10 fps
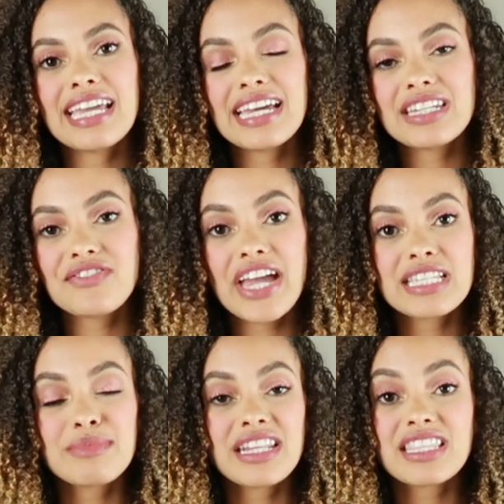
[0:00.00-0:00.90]
And if you
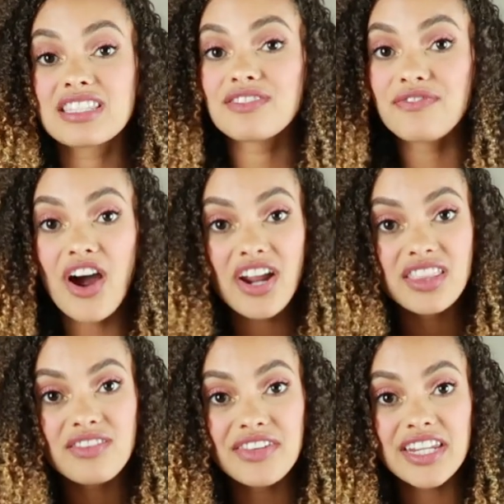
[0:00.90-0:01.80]
guys made it this far
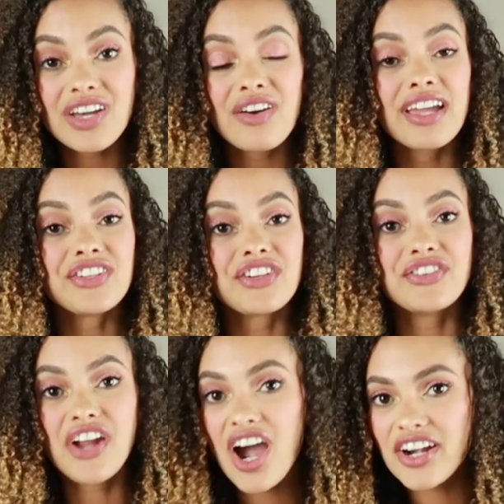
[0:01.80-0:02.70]
in the video and you're
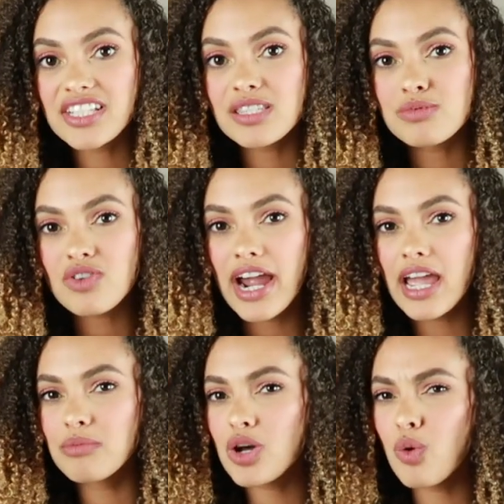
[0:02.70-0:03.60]
not already
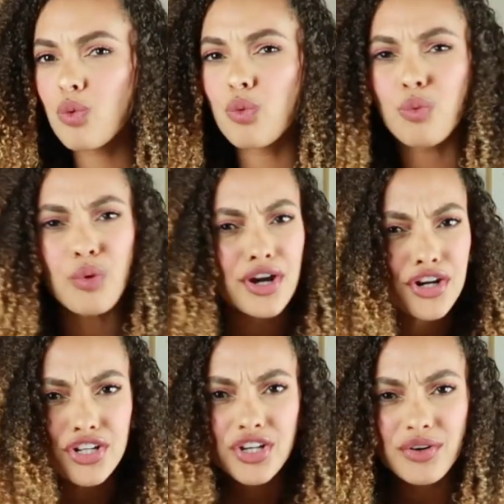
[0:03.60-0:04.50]
subscribed, what
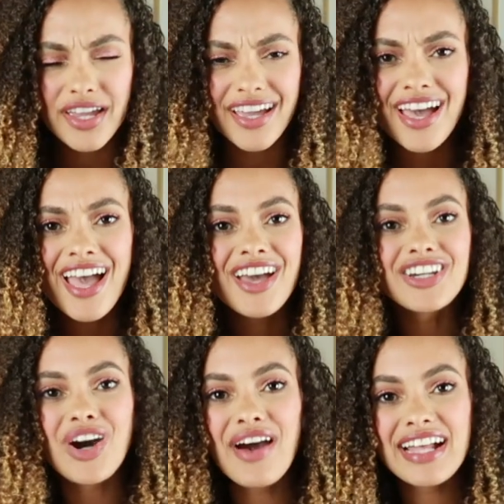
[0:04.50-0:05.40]
are you doing?
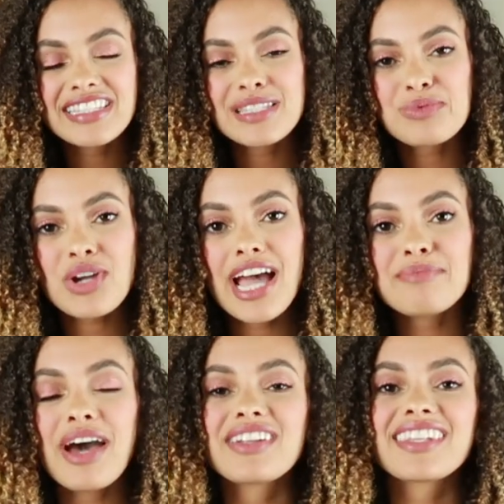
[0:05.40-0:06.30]
Go ahead and
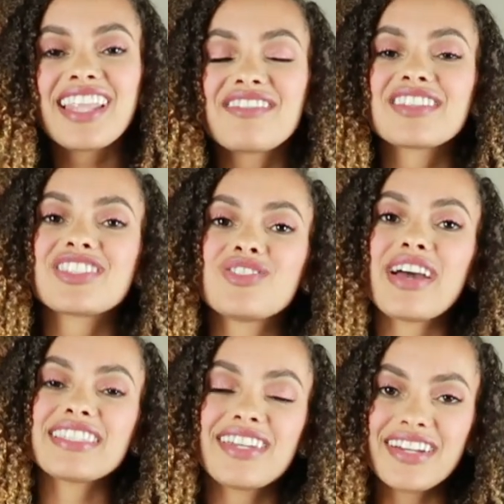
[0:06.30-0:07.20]
subscribe. I'd love to see you
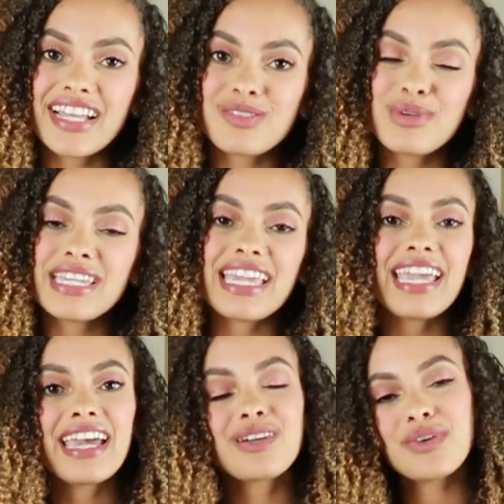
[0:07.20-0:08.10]
guys here next week.
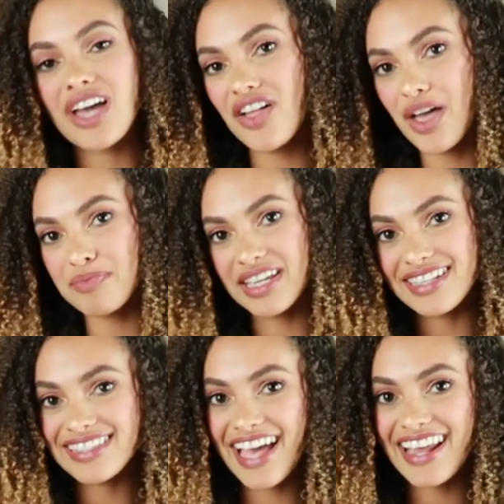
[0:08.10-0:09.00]
And with all that
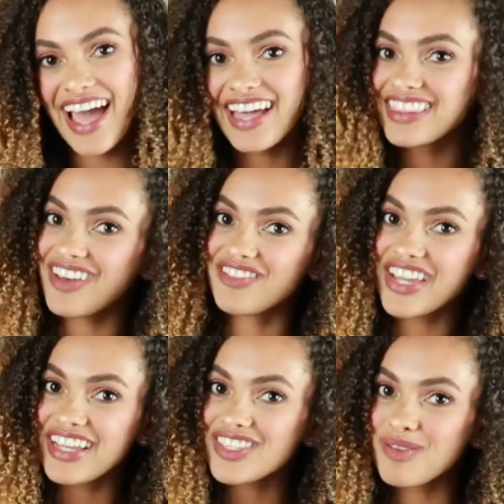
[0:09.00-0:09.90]
being said, I love you
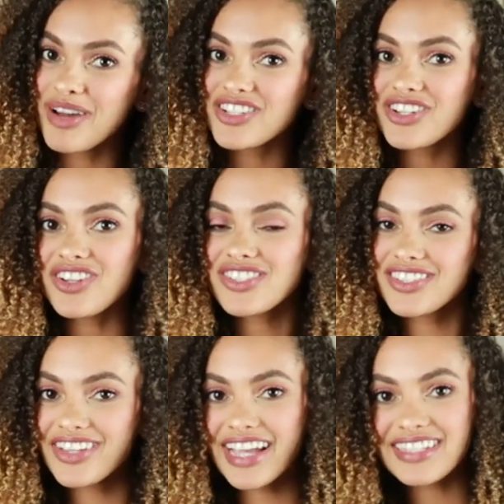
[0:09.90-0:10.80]
guys so much, and I'll
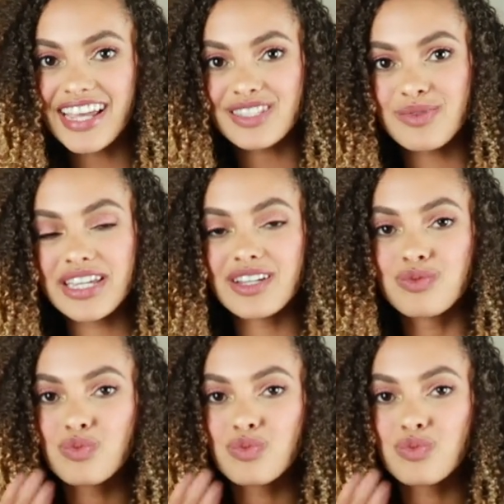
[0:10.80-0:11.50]
see you guys next week.